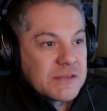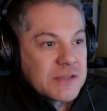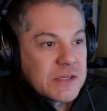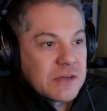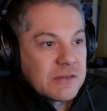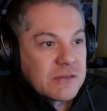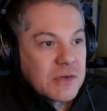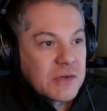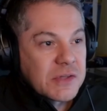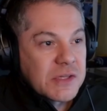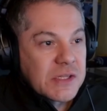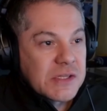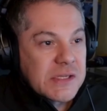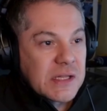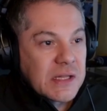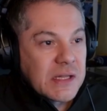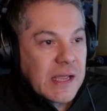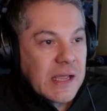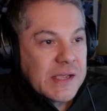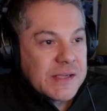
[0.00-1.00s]
So I've got the
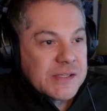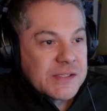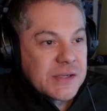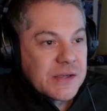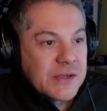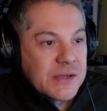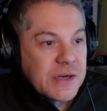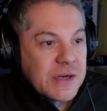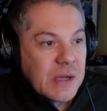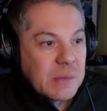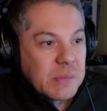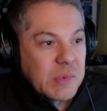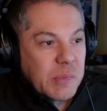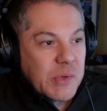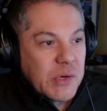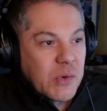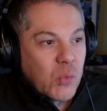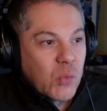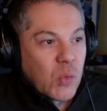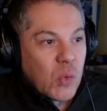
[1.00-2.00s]
delay turned up, a
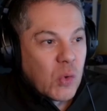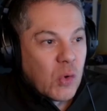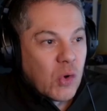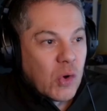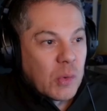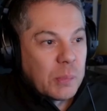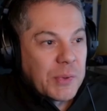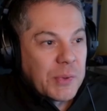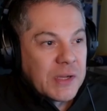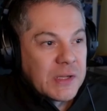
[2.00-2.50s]
bit of warp,